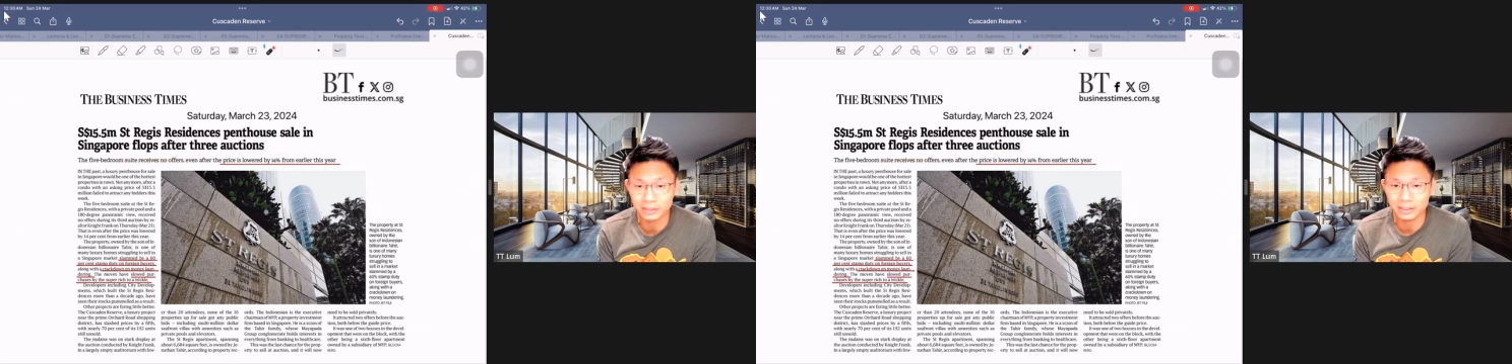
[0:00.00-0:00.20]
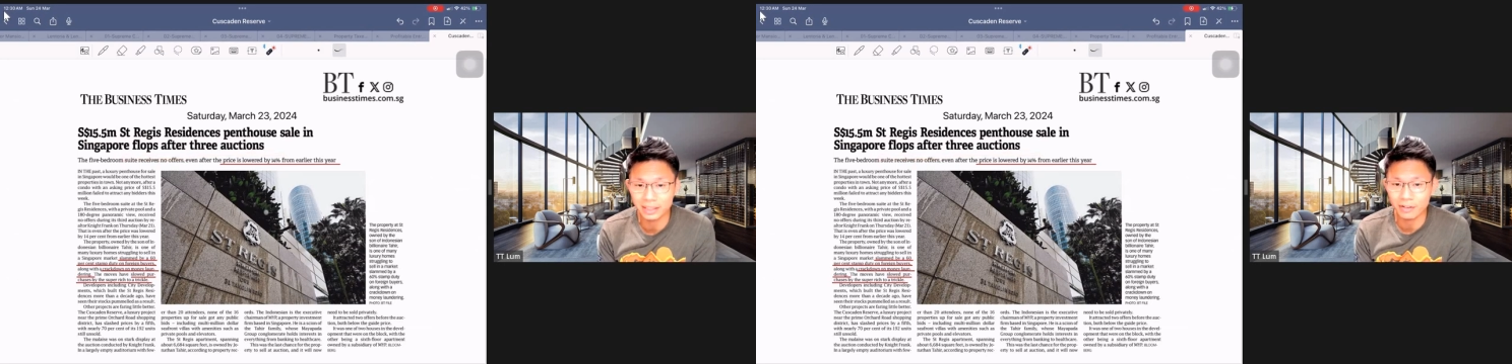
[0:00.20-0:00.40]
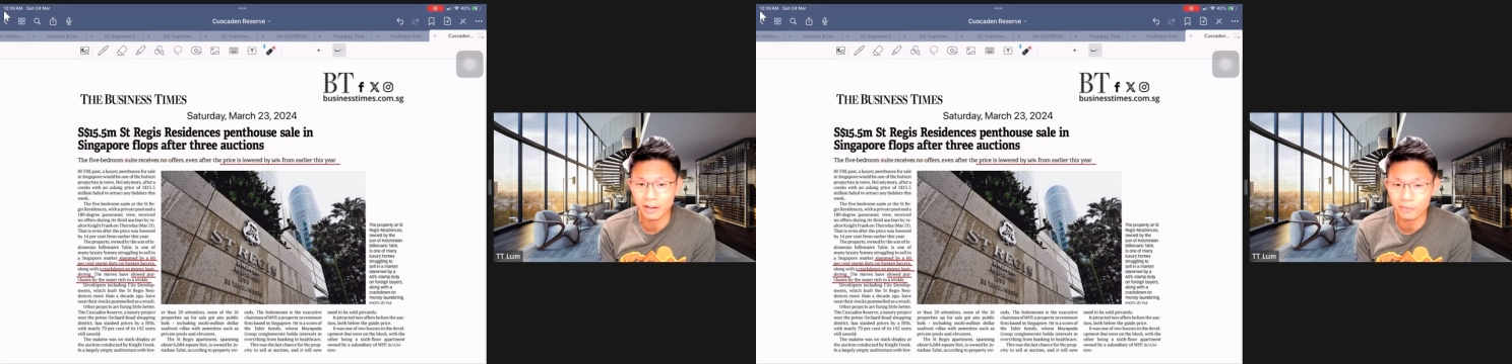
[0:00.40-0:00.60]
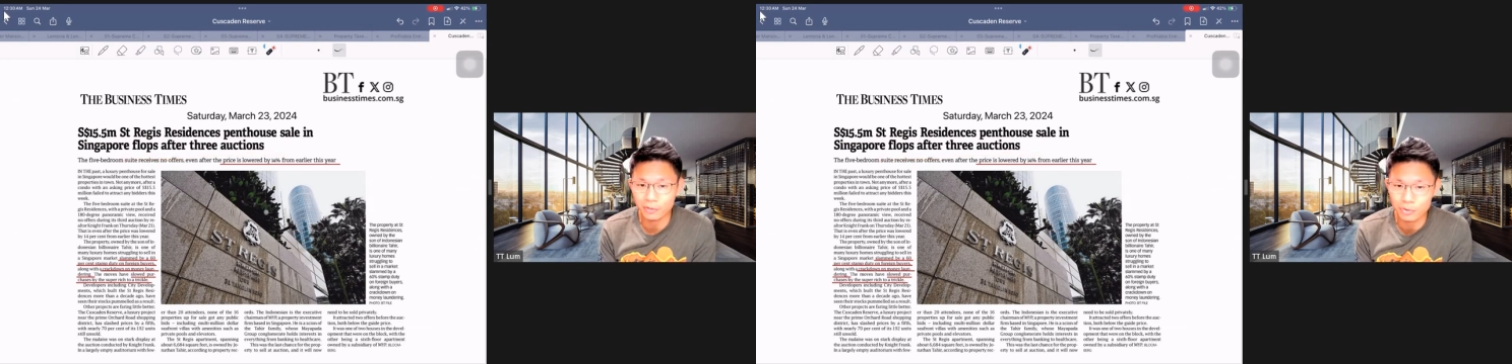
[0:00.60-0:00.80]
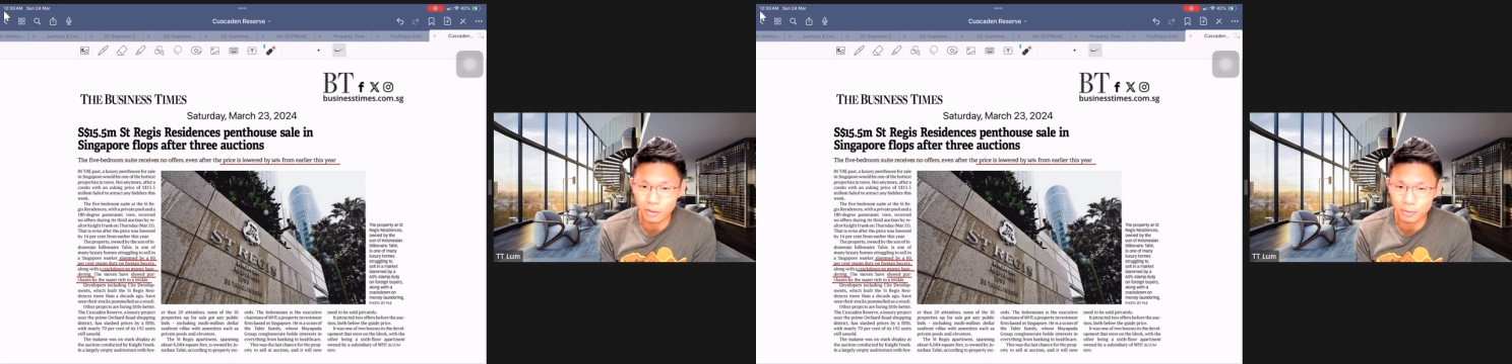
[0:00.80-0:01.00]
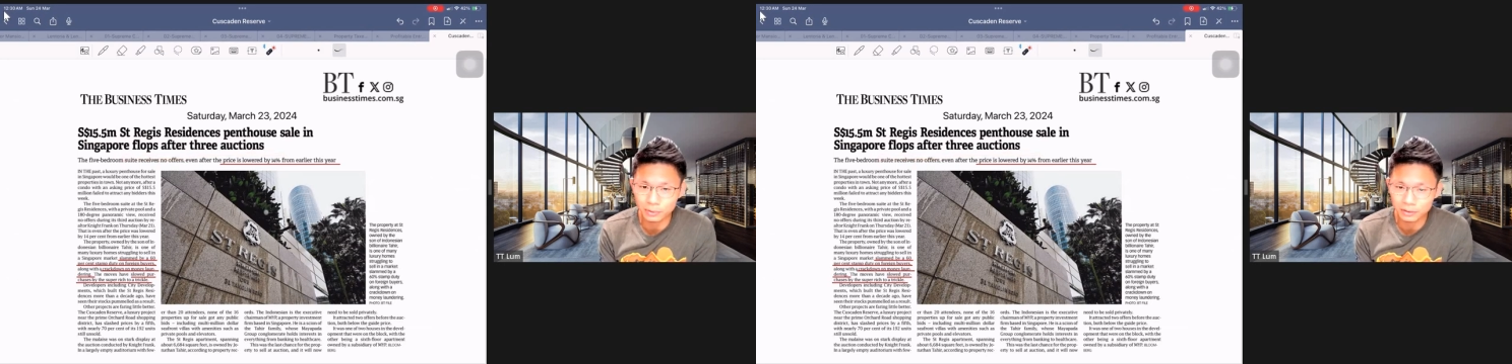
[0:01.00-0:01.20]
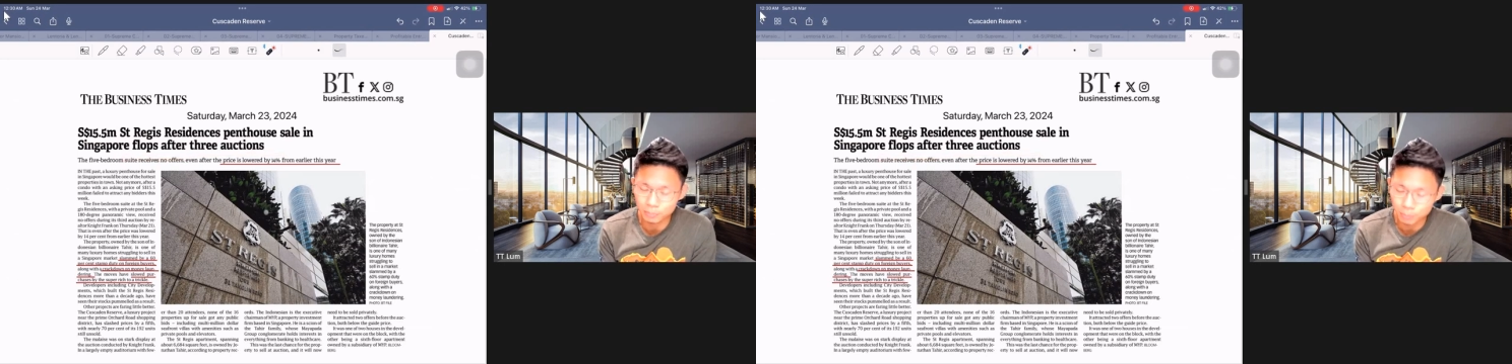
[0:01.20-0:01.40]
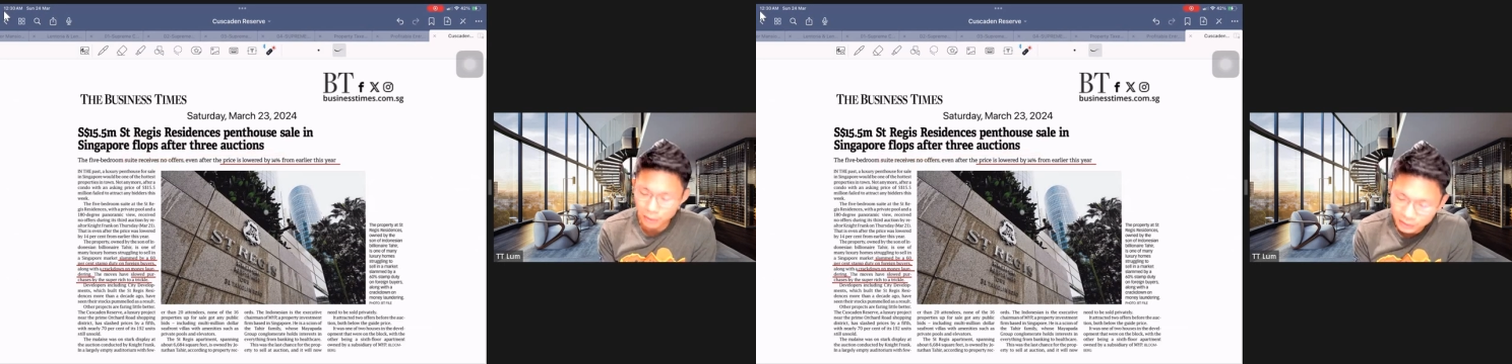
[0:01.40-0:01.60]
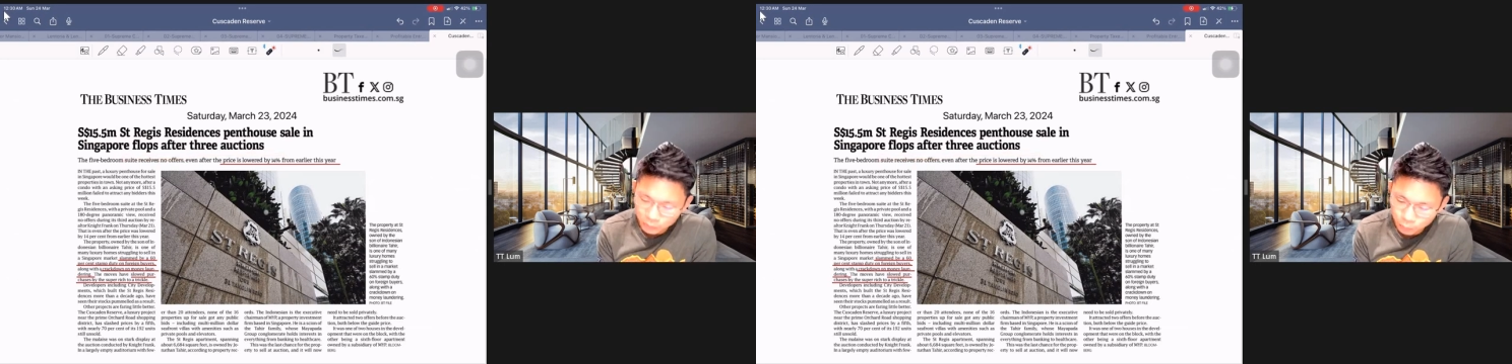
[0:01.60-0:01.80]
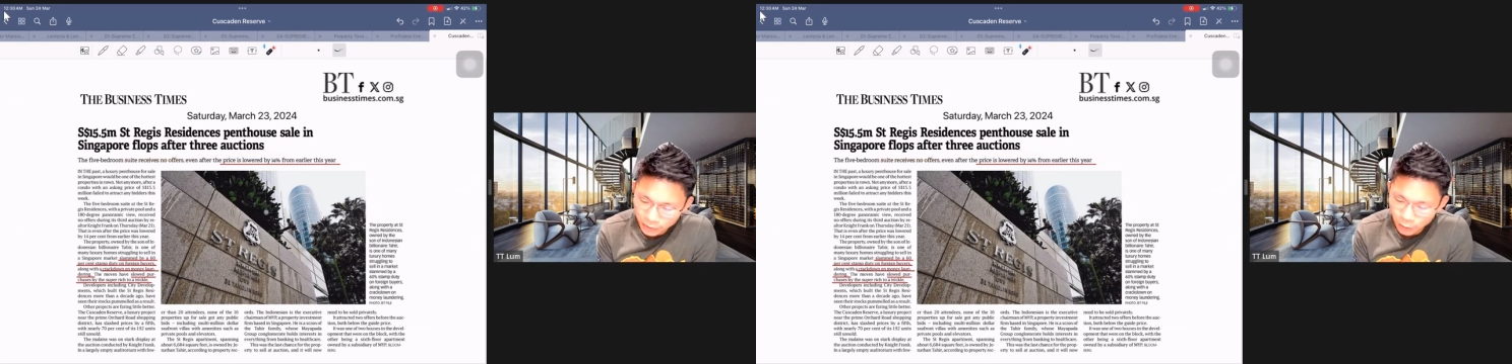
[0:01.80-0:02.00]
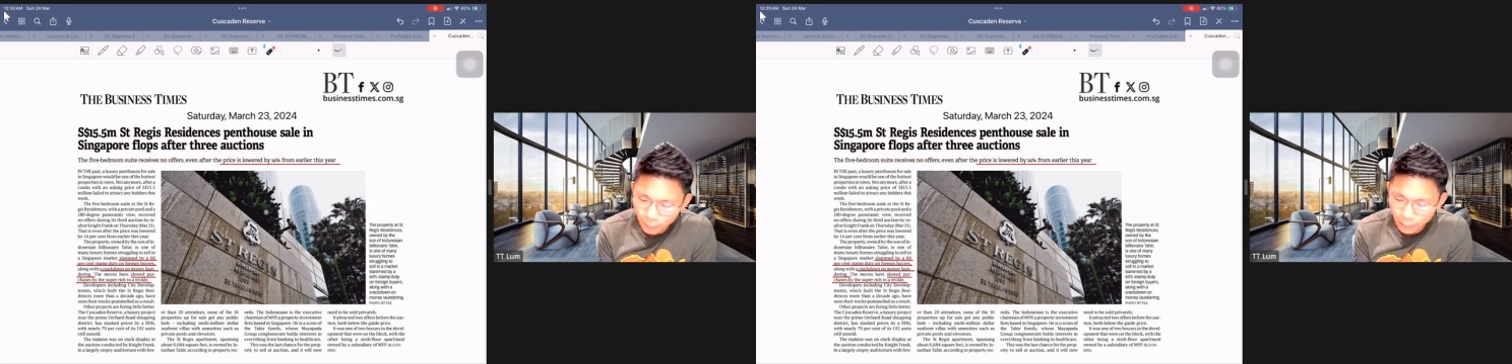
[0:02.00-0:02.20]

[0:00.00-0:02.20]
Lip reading: Even after 3 auctions, price went down by